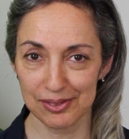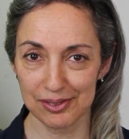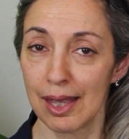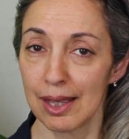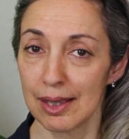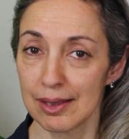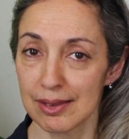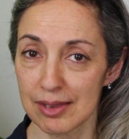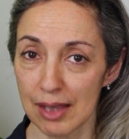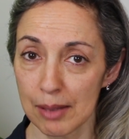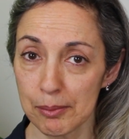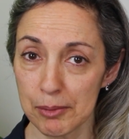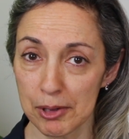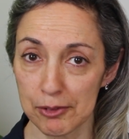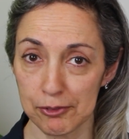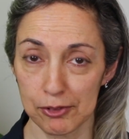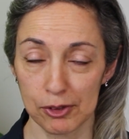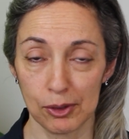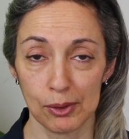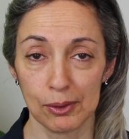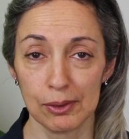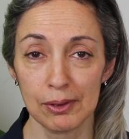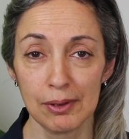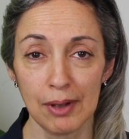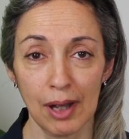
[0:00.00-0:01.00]
Some of
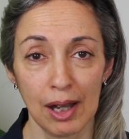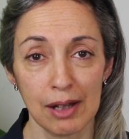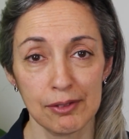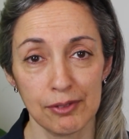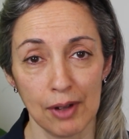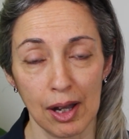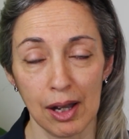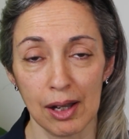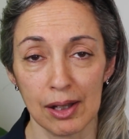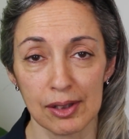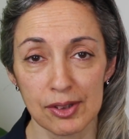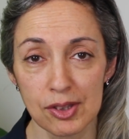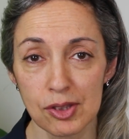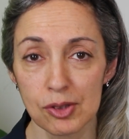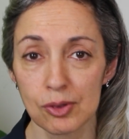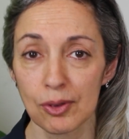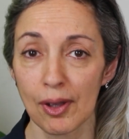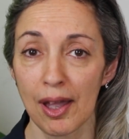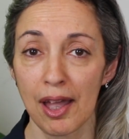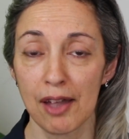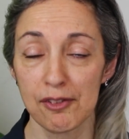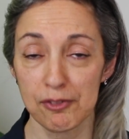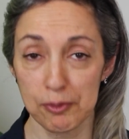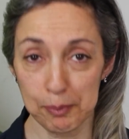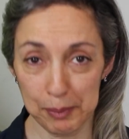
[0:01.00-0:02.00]
you have asked to
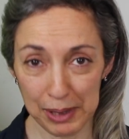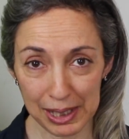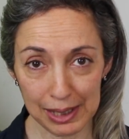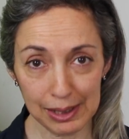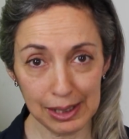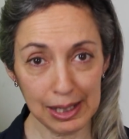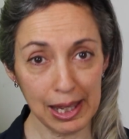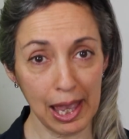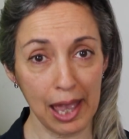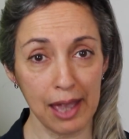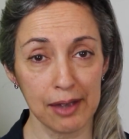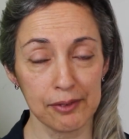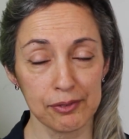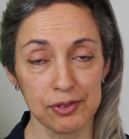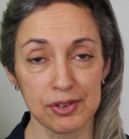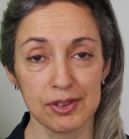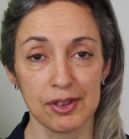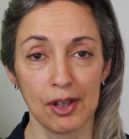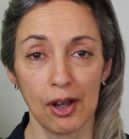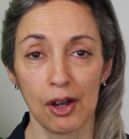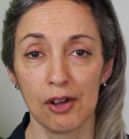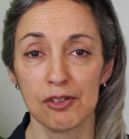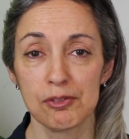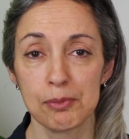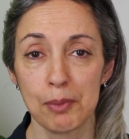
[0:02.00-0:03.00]
have PDFs
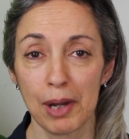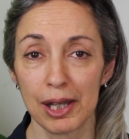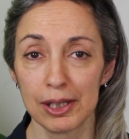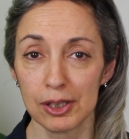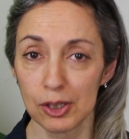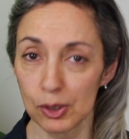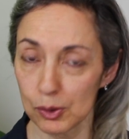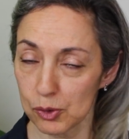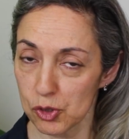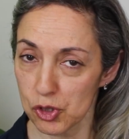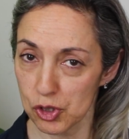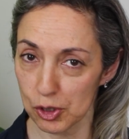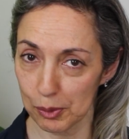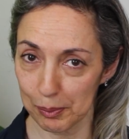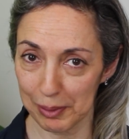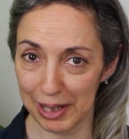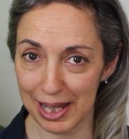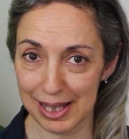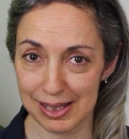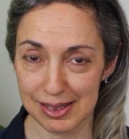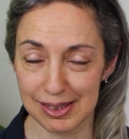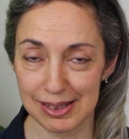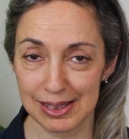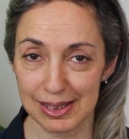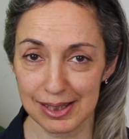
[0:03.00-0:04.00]
of my YouTube
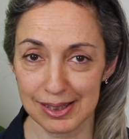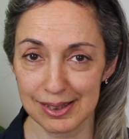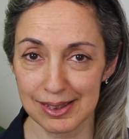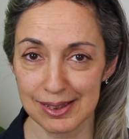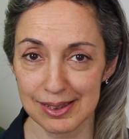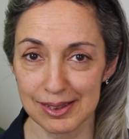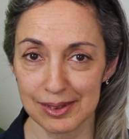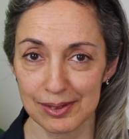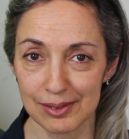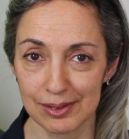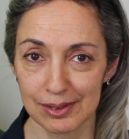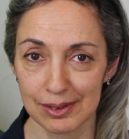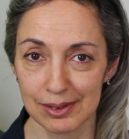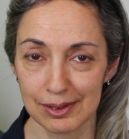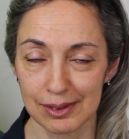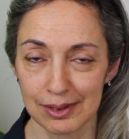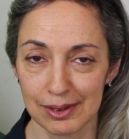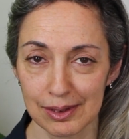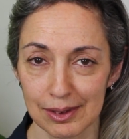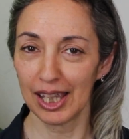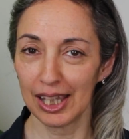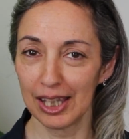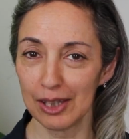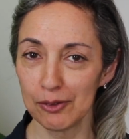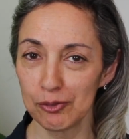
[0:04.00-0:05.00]
lessons.
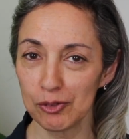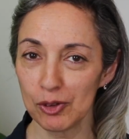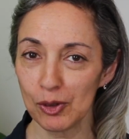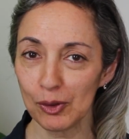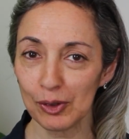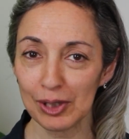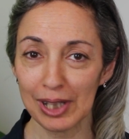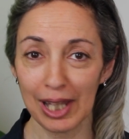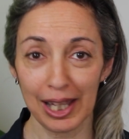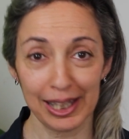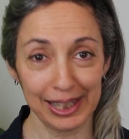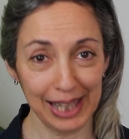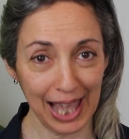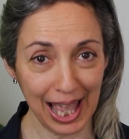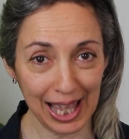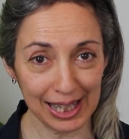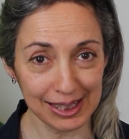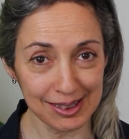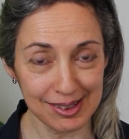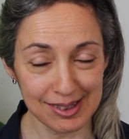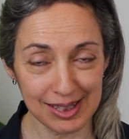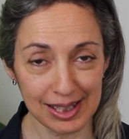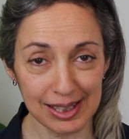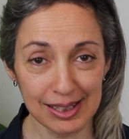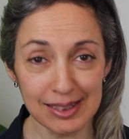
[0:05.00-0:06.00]
If you'd like
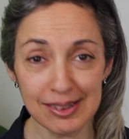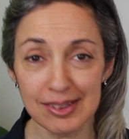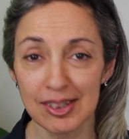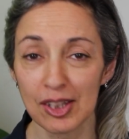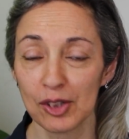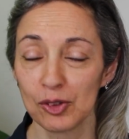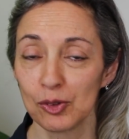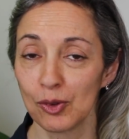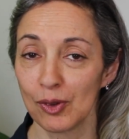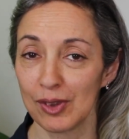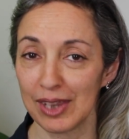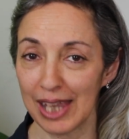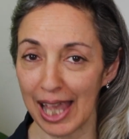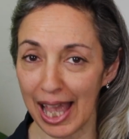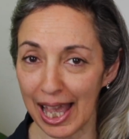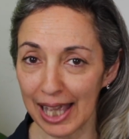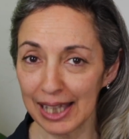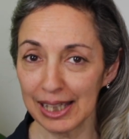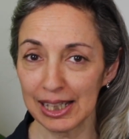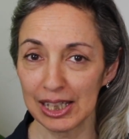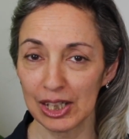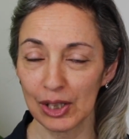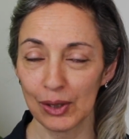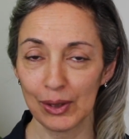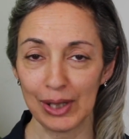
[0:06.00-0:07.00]
access to the
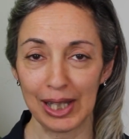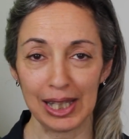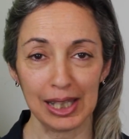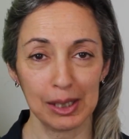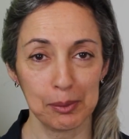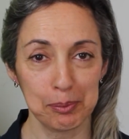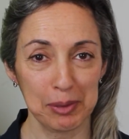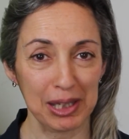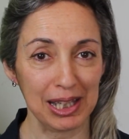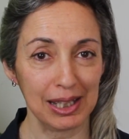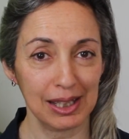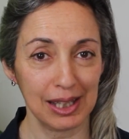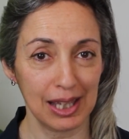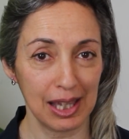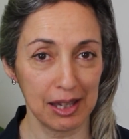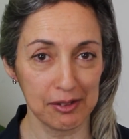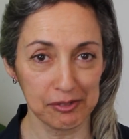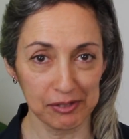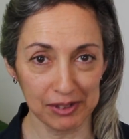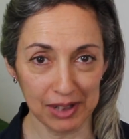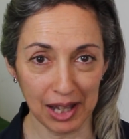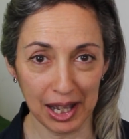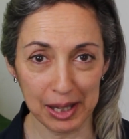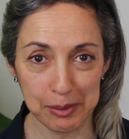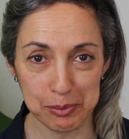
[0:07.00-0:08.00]
Anglo-Link PDF
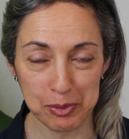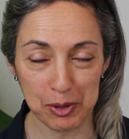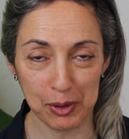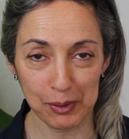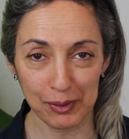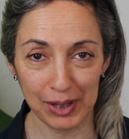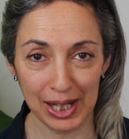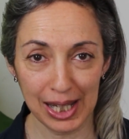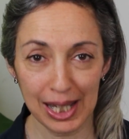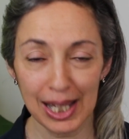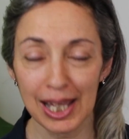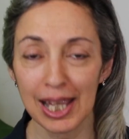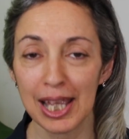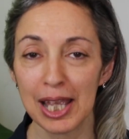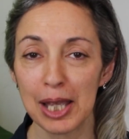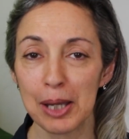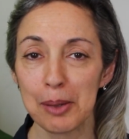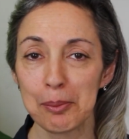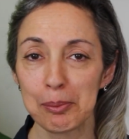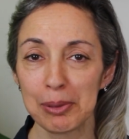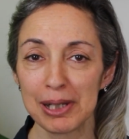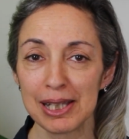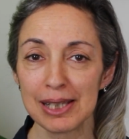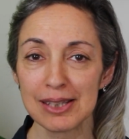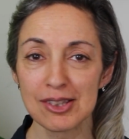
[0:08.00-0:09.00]
library,
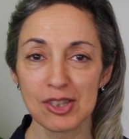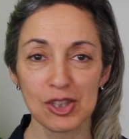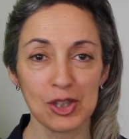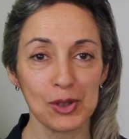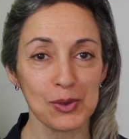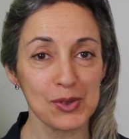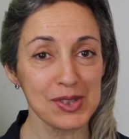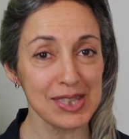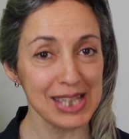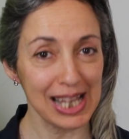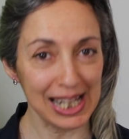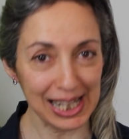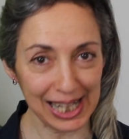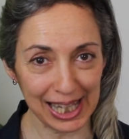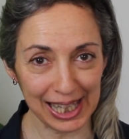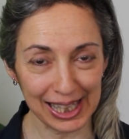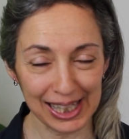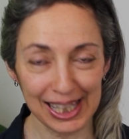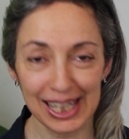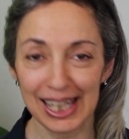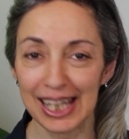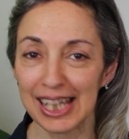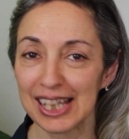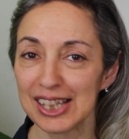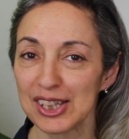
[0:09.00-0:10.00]
please use the
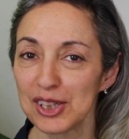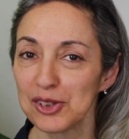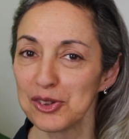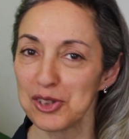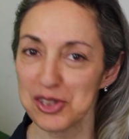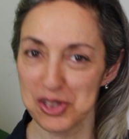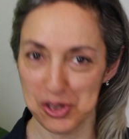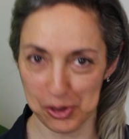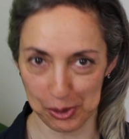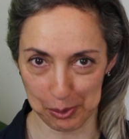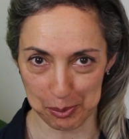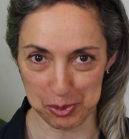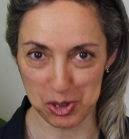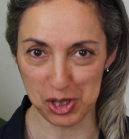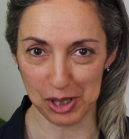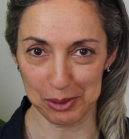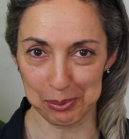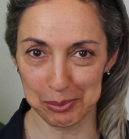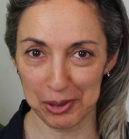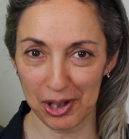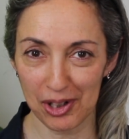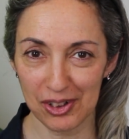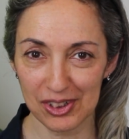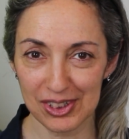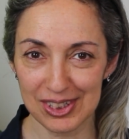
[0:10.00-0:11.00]
link in the description
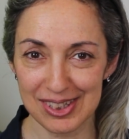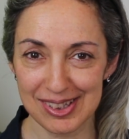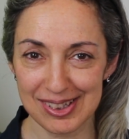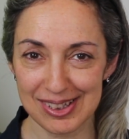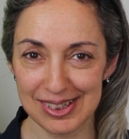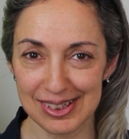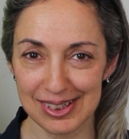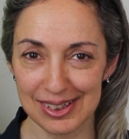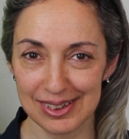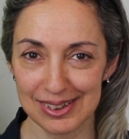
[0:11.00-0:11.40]
box.